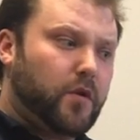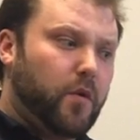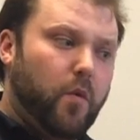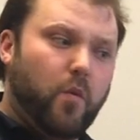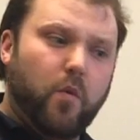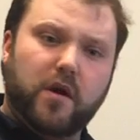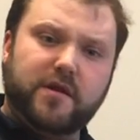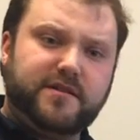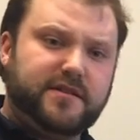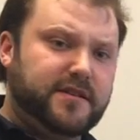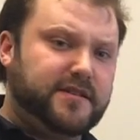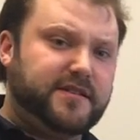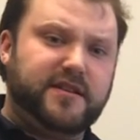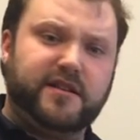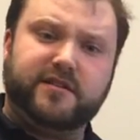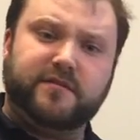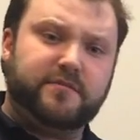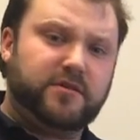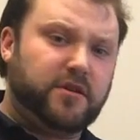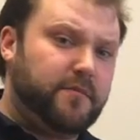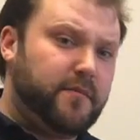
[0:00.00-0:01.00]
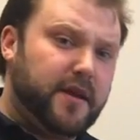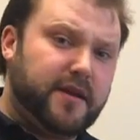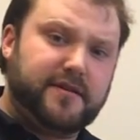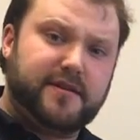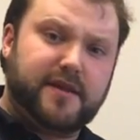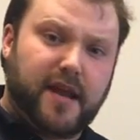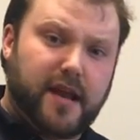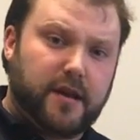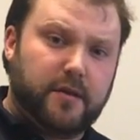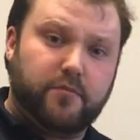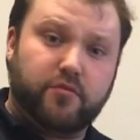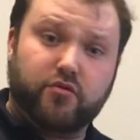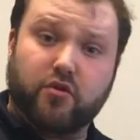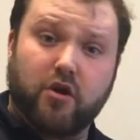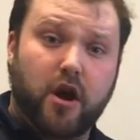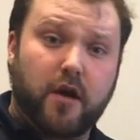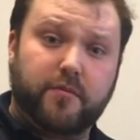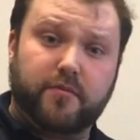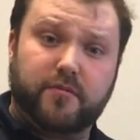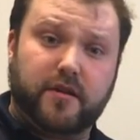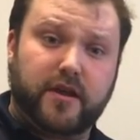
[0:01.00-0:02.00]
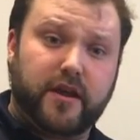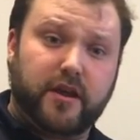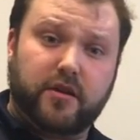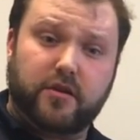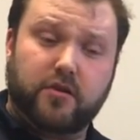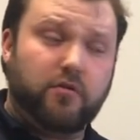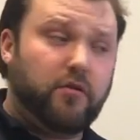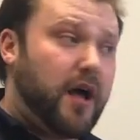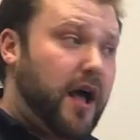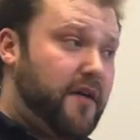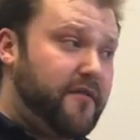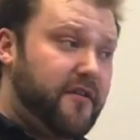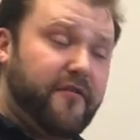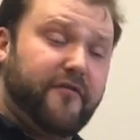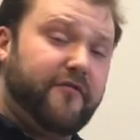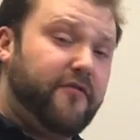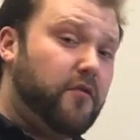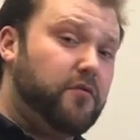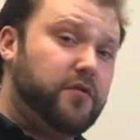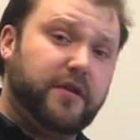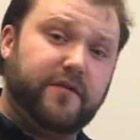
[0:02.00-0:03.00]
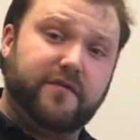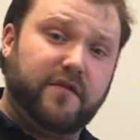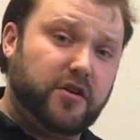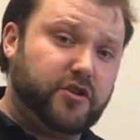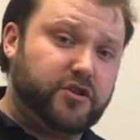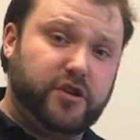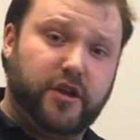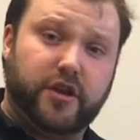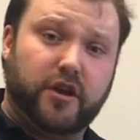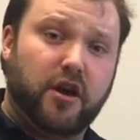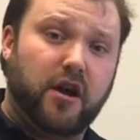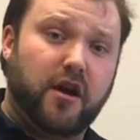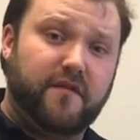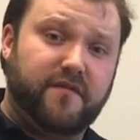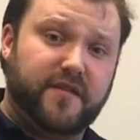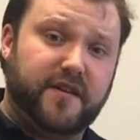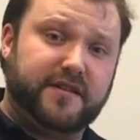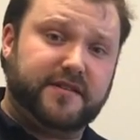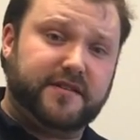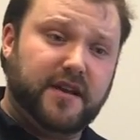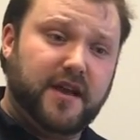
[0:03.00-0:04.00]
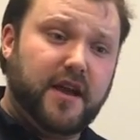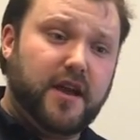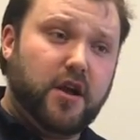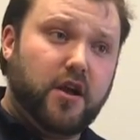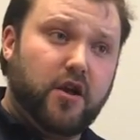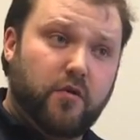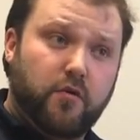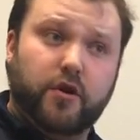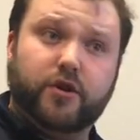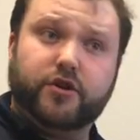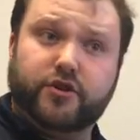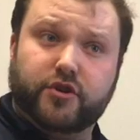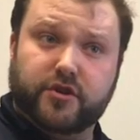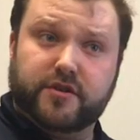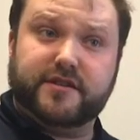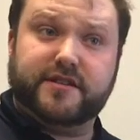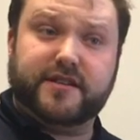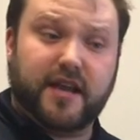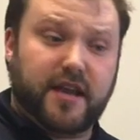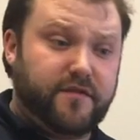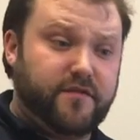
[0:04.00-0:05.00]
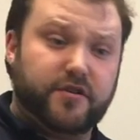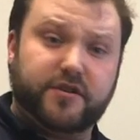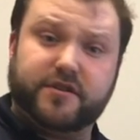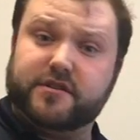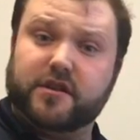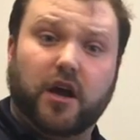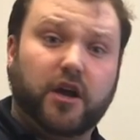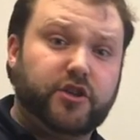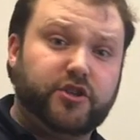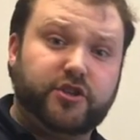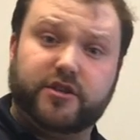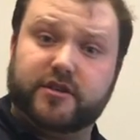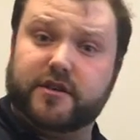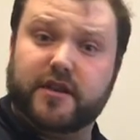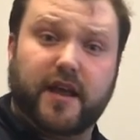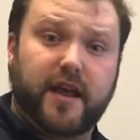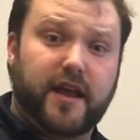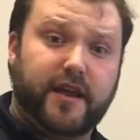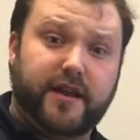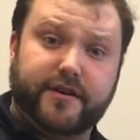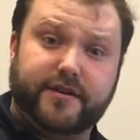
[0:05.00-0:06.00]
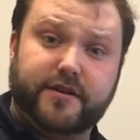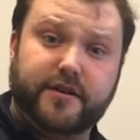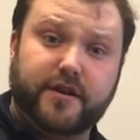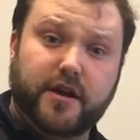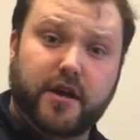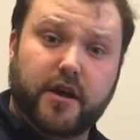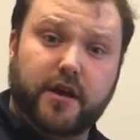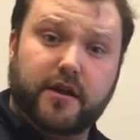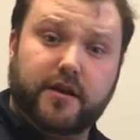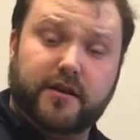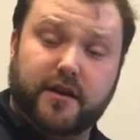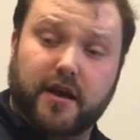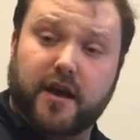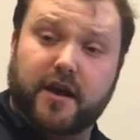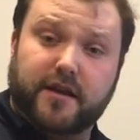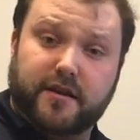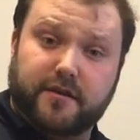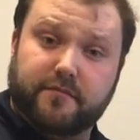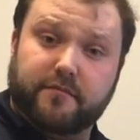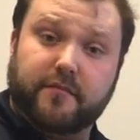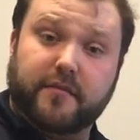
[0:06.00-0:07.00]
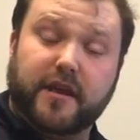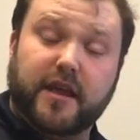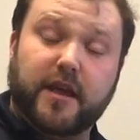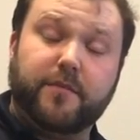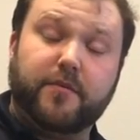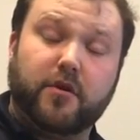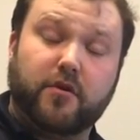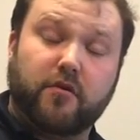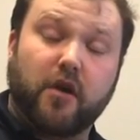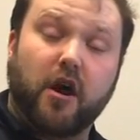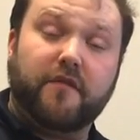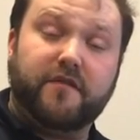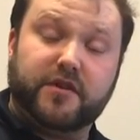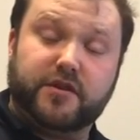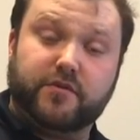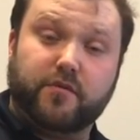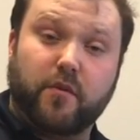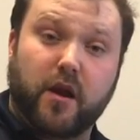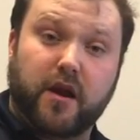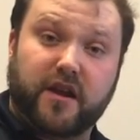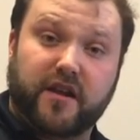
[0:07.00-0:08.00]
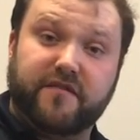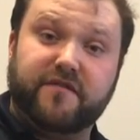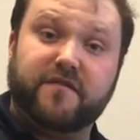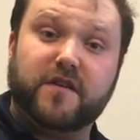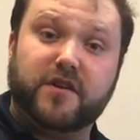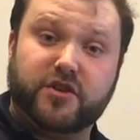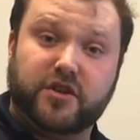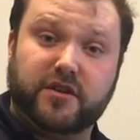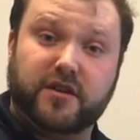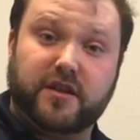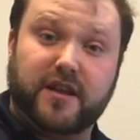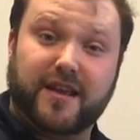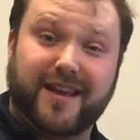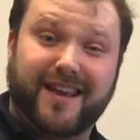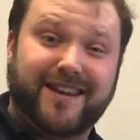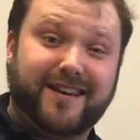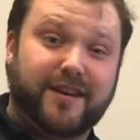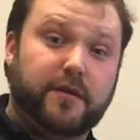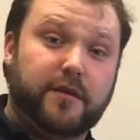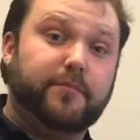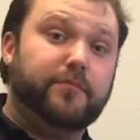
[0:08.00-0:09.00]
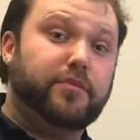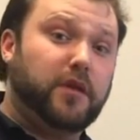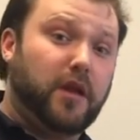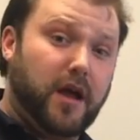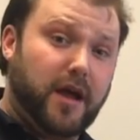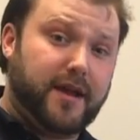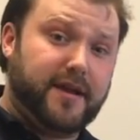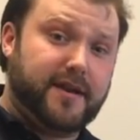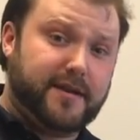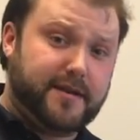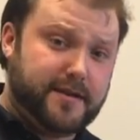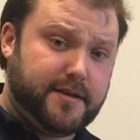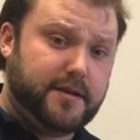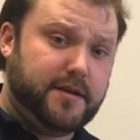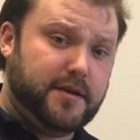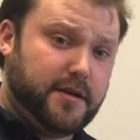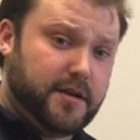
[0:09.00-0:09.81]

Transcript: Once these systems are maintained properly, you'll have a fully functioning office, which could save your suction and keep your office running efficiently and compliant.